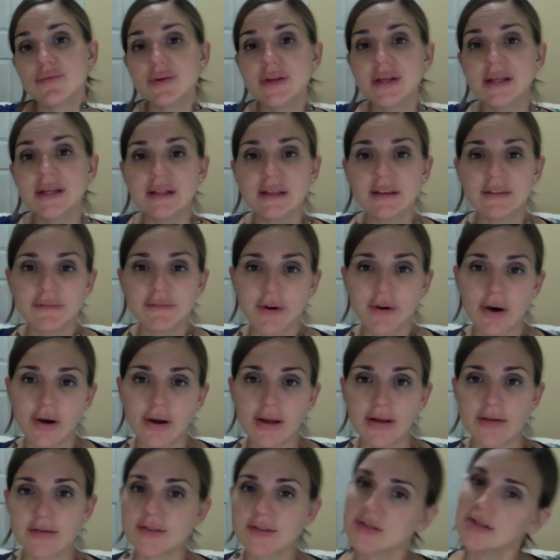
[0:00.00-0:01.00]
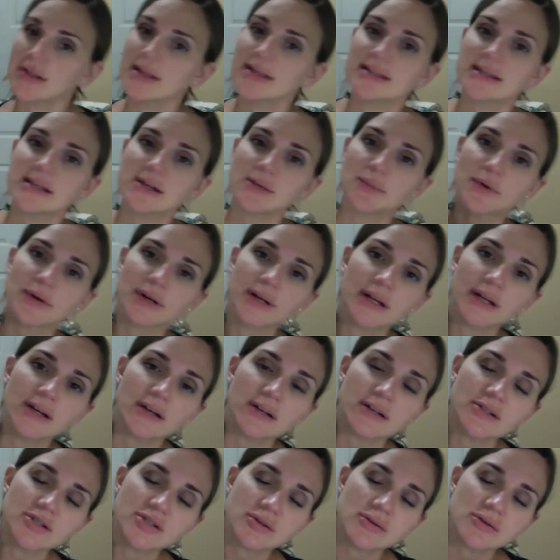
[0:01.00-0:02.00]
So let's say we're here
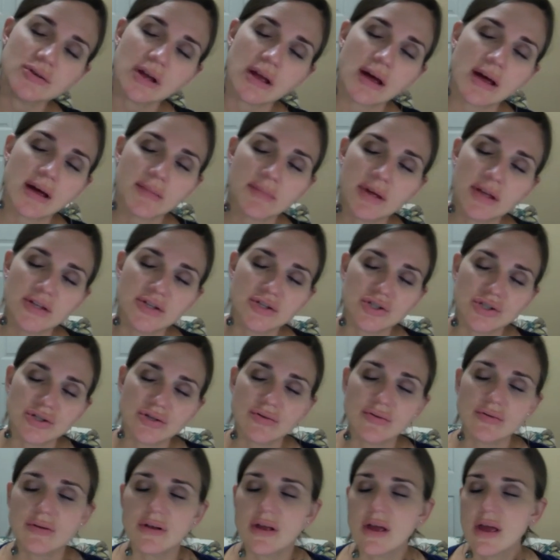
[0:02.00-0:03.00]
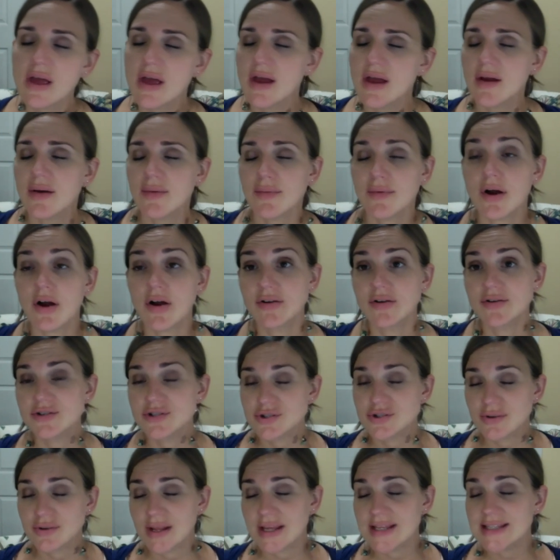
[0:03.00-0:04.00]
in June, on June 18th,
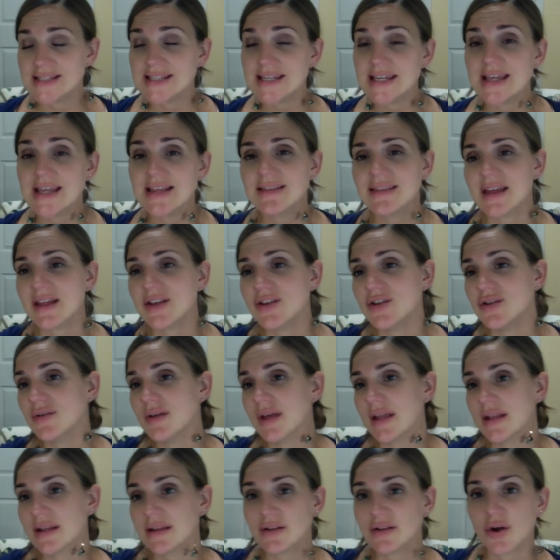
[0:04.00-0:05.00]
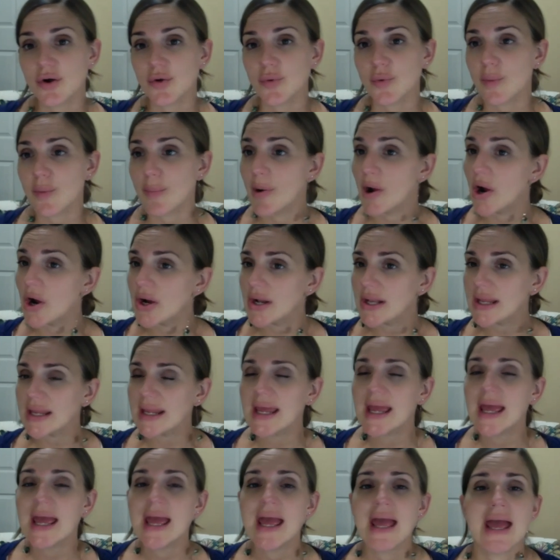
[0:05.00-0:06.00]
and you go to a party and
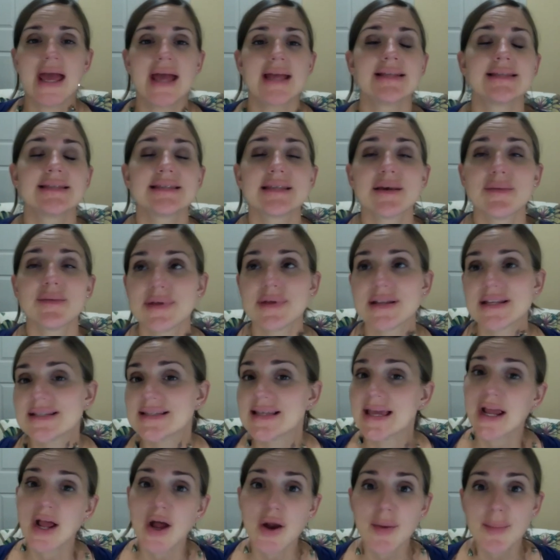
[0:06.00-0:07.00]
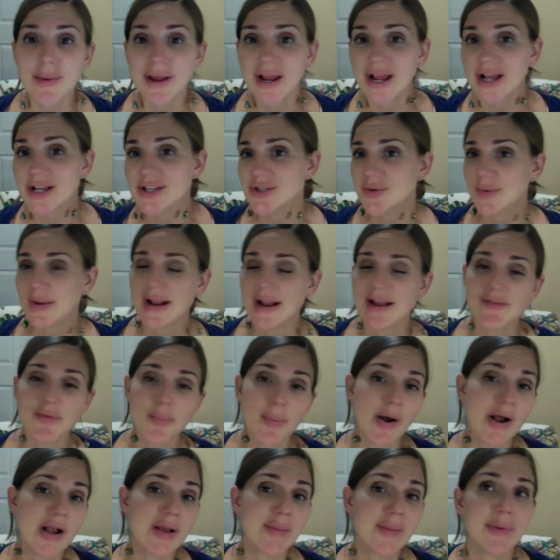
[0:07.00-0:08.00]
somebody's like, oh my gosh, I want to have a party, but I don't want to
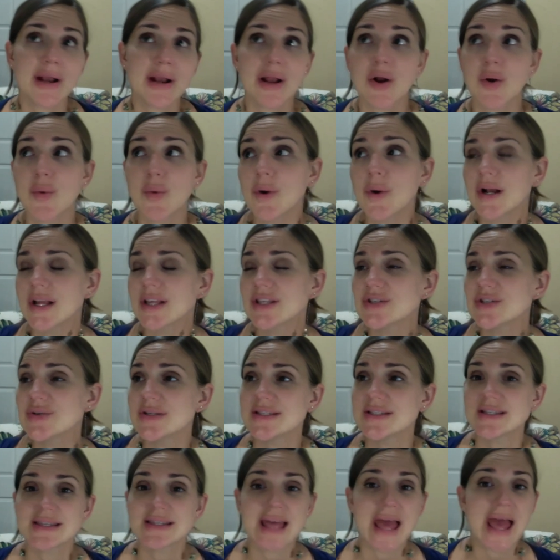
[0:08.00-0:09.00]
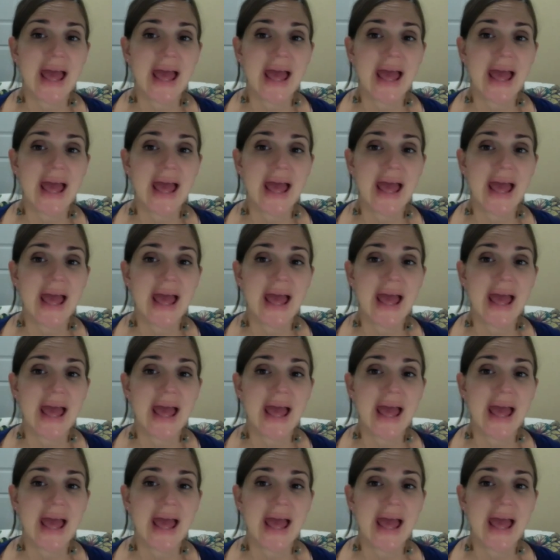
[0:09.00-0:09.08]
do it until the end of July.